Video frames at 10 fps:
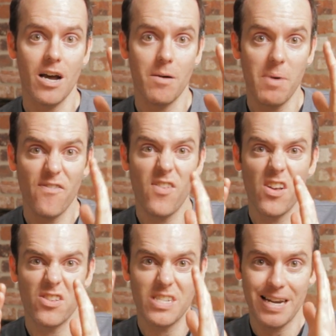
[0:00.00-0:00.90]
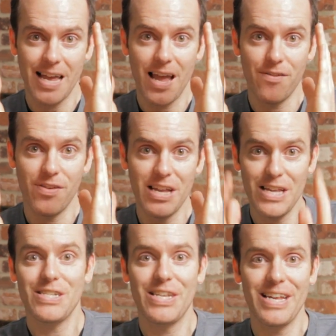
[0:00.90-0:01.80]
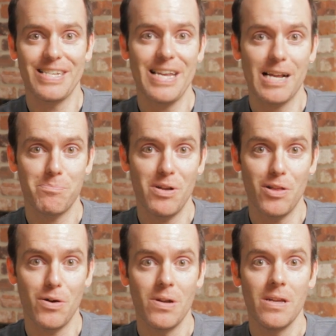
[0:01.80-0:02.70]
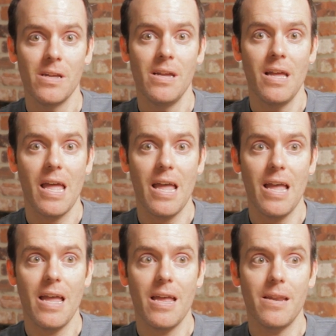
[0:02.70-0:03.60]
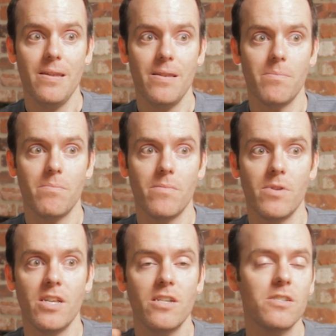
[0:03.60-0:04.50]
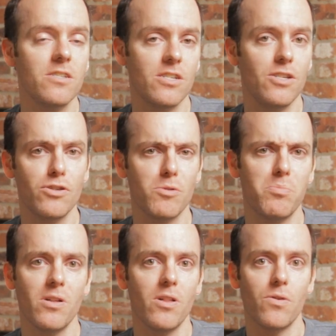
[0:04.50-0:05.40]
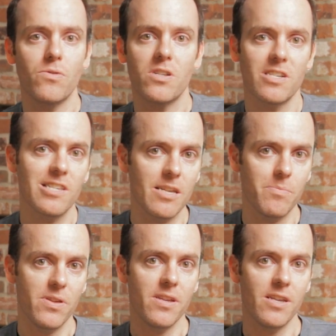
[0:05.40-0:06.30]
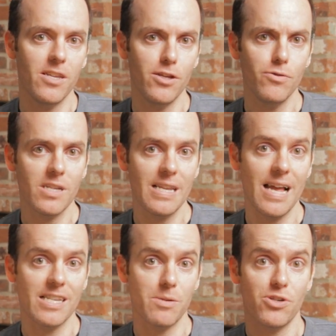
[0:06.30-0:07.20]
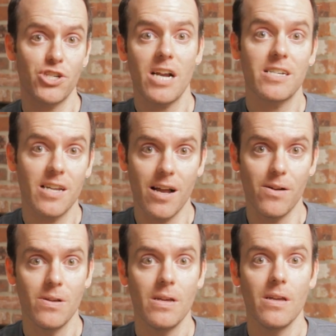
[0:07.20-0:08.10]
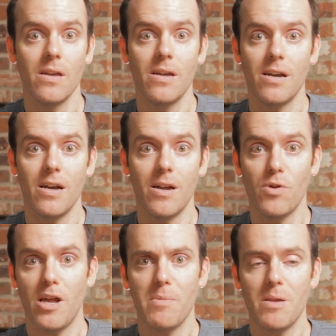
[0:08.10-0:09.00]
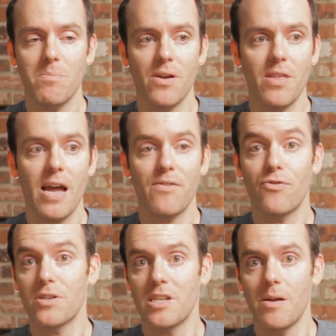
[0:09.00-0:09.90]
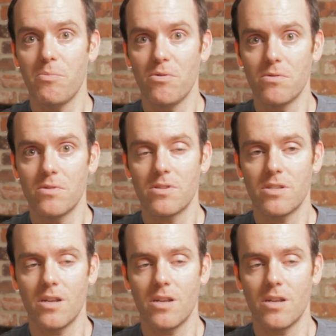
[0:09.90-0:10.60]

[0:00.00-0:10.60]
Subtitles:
My father's got to have his exact pillow. And he doesn't just use the pillow to sleep, he can use it as a projectile. And what I mean by that, for example, is